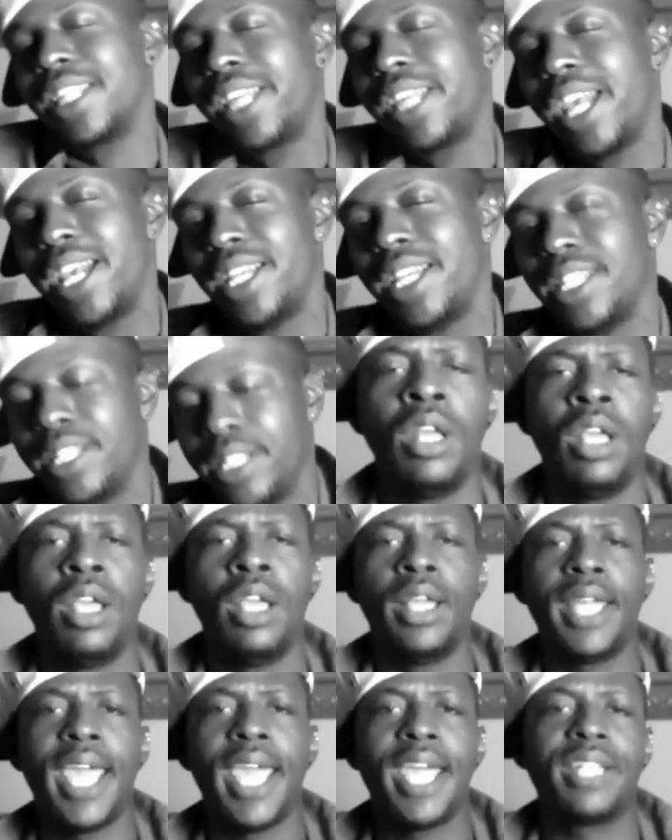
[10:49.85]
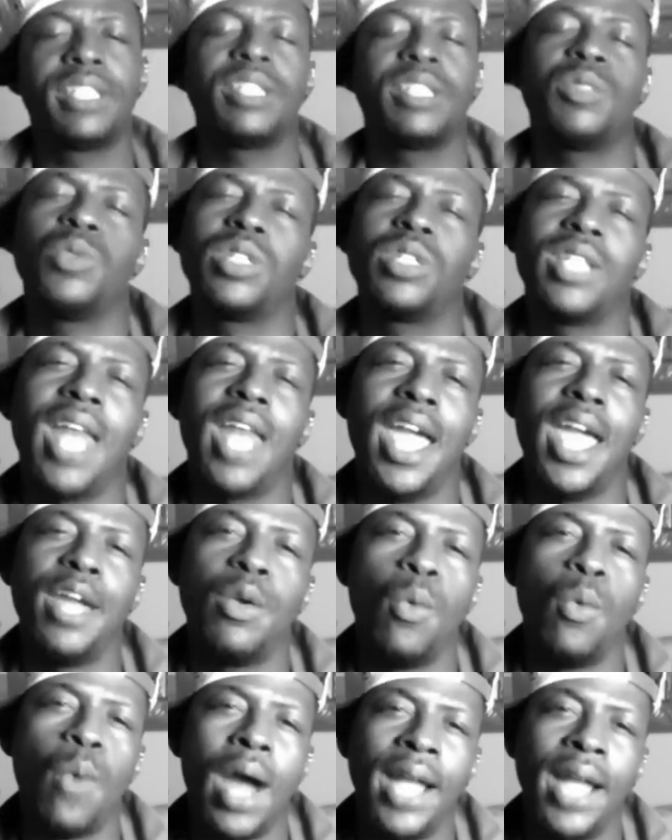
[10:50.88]
Candace. Candace was
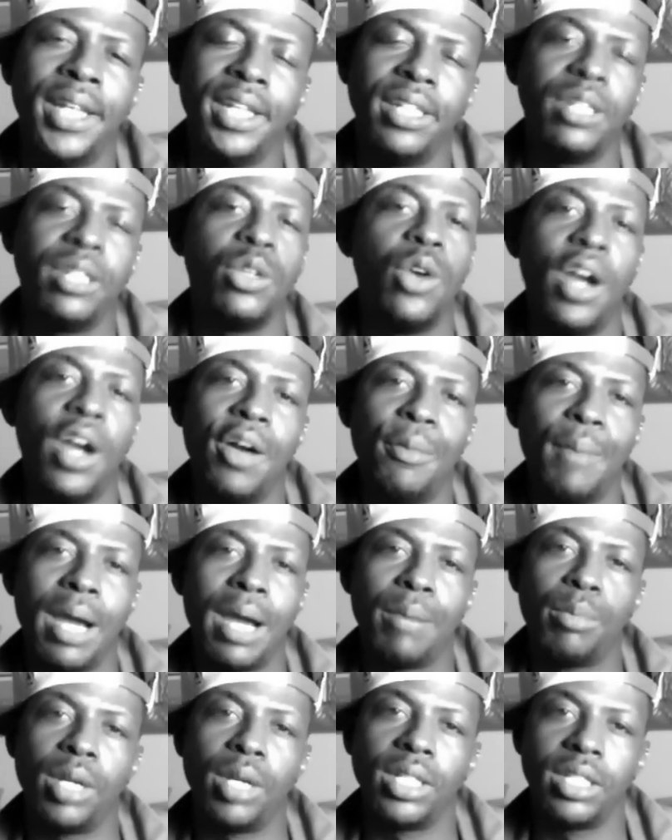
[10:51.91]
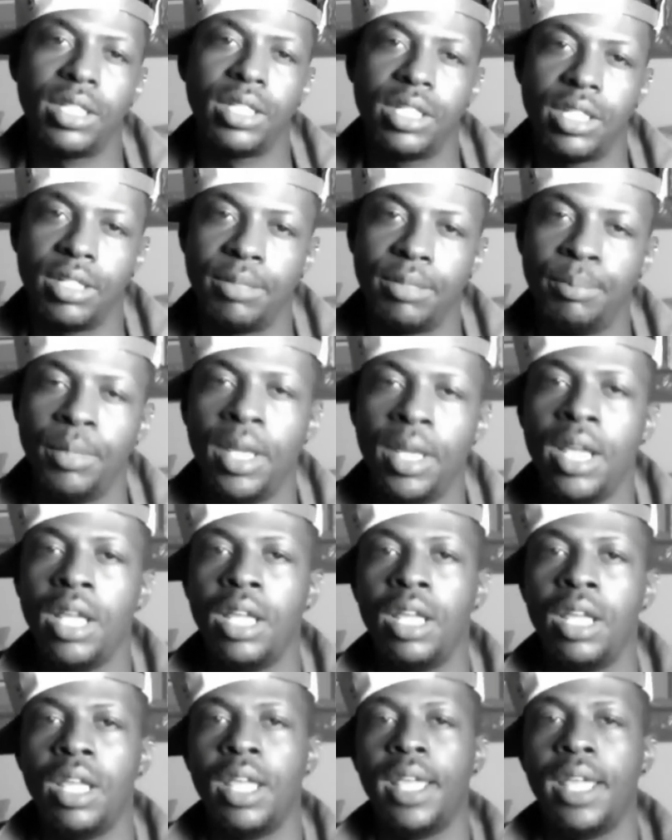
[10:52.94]
like, why didn't you help my brother, Jim?
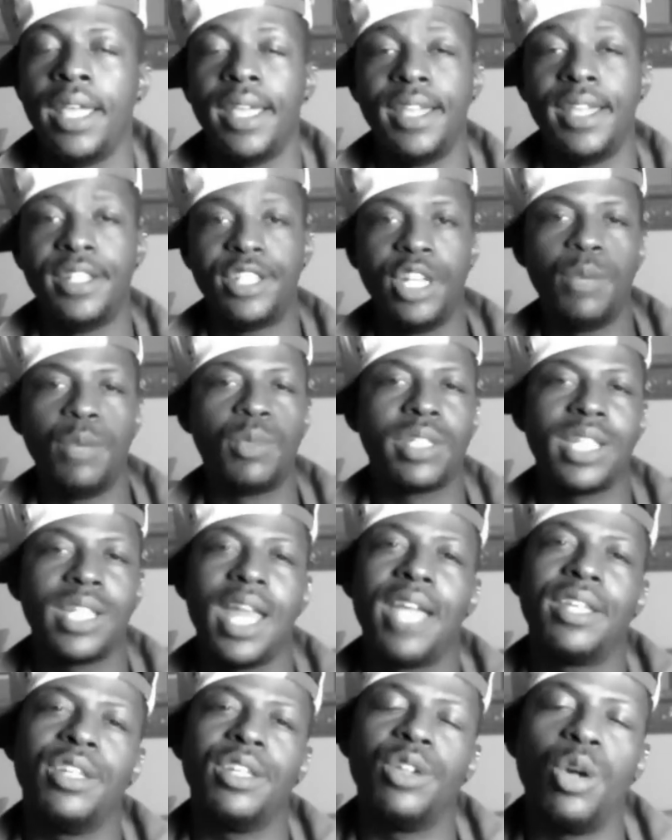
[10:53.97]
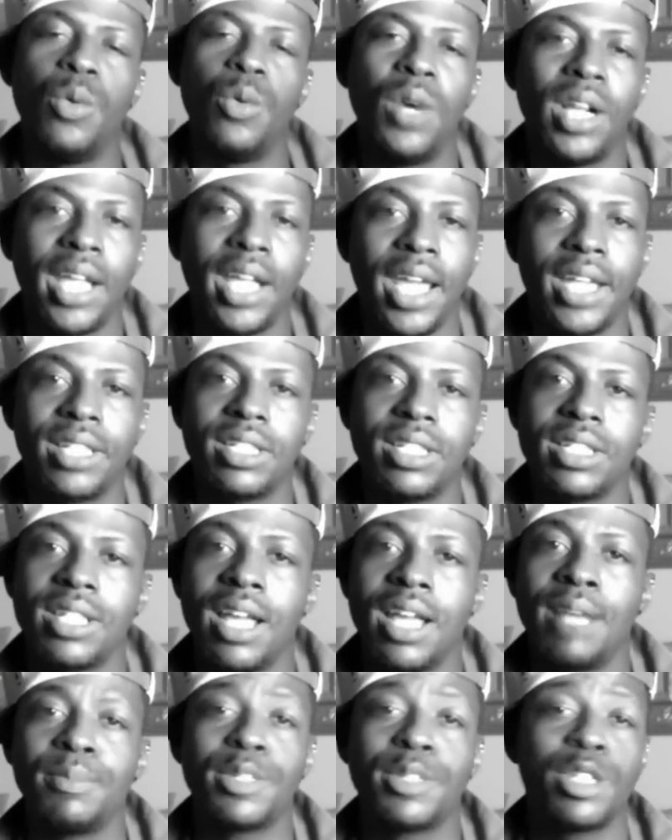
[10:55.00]
And Jim was like, you know what, Candace?
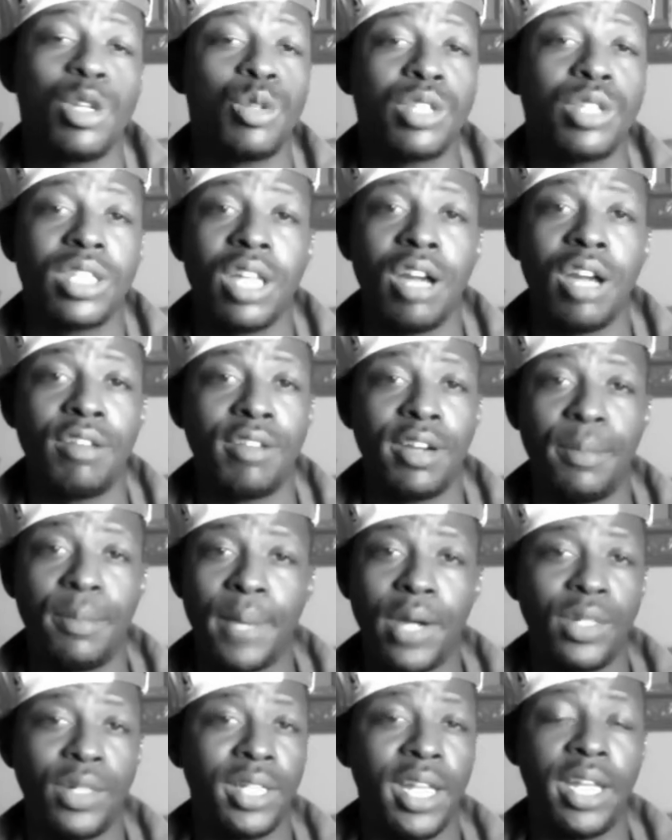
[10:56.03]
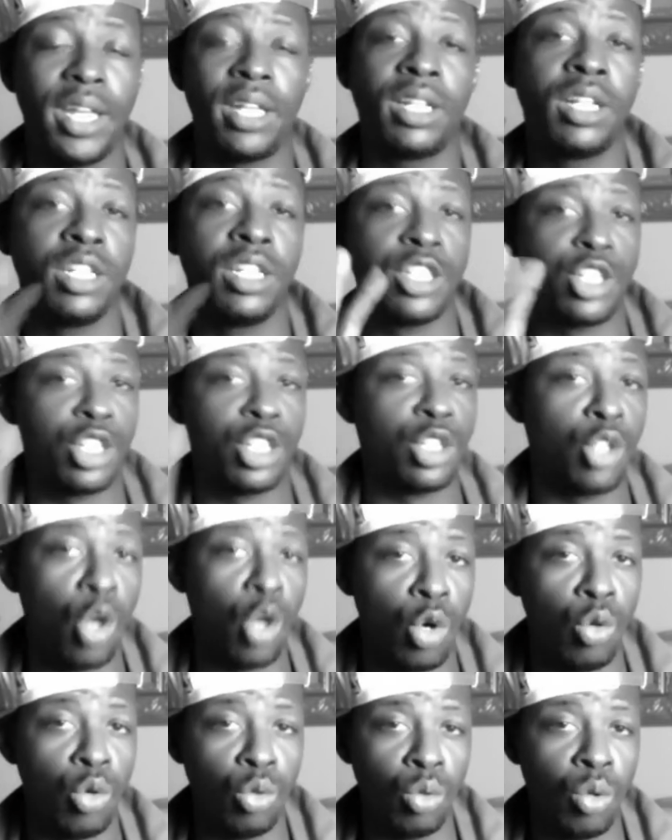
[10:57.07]
I'm so sorry about that. Because you
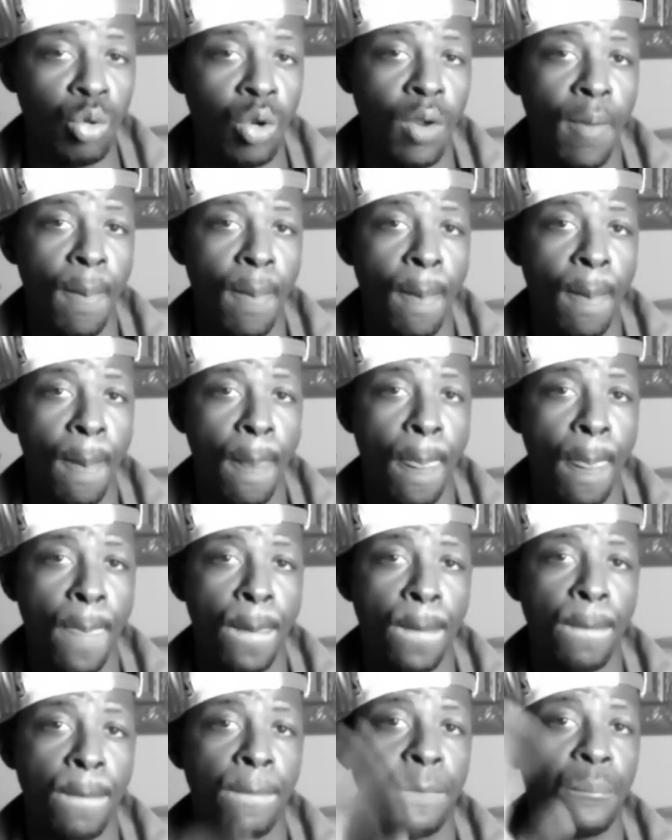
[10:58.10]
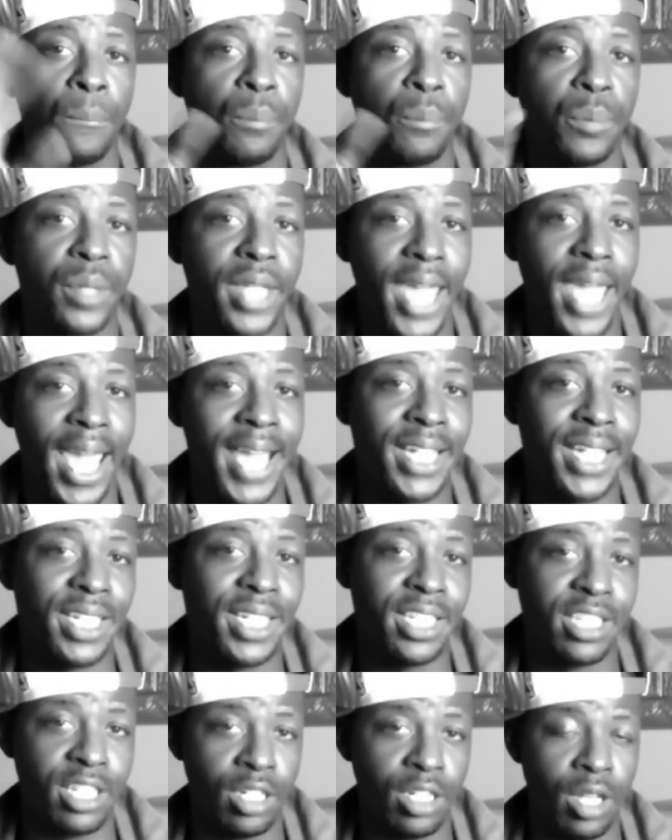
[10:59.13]
know, Jim
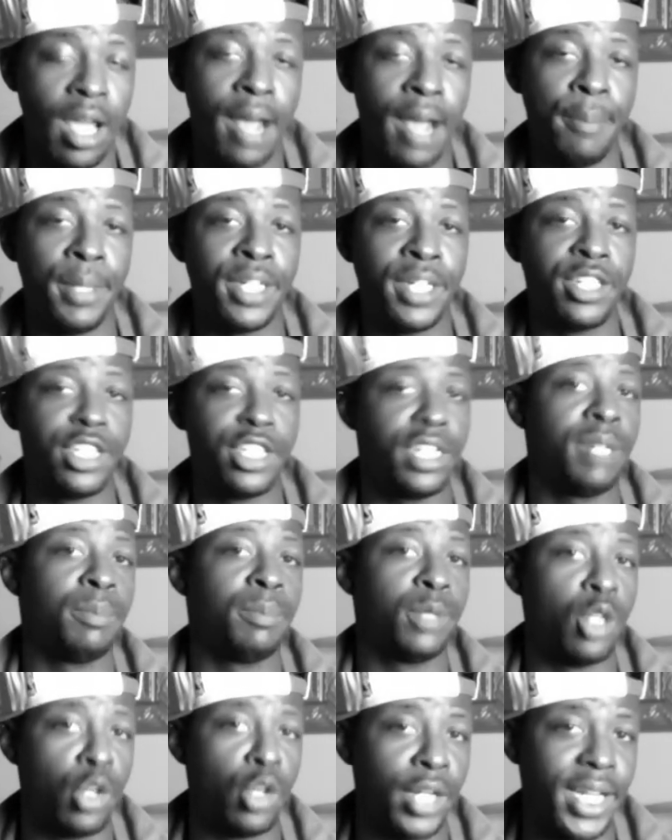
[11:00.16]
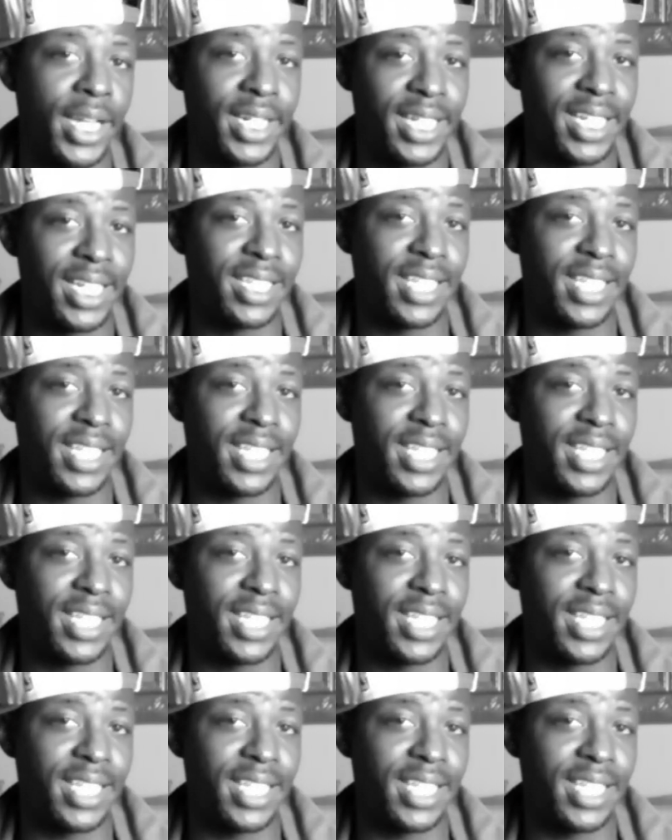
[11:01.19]
know that that's